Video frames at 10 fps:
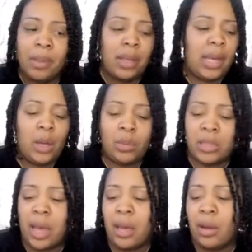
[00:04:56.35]
He was
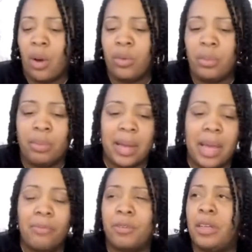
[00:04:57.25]
taking on the
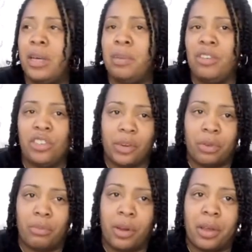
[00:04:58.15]
blame for him and Jeffrey
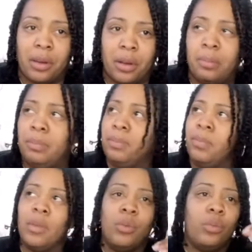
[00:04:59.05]
breaking up
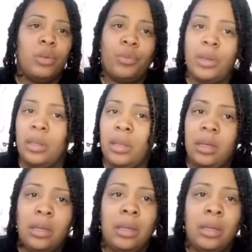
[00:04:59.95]
when really